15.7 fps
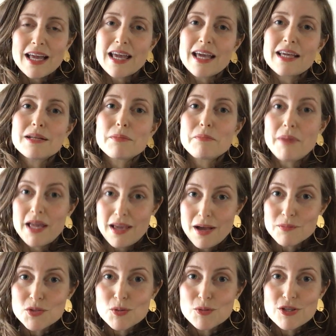and my
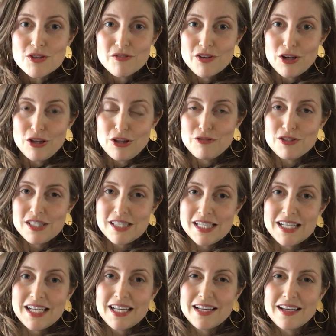gums were severely
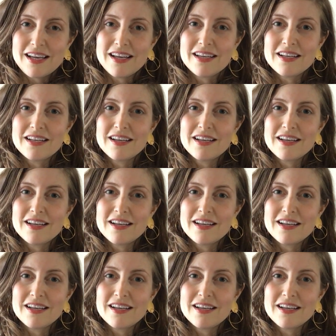receding.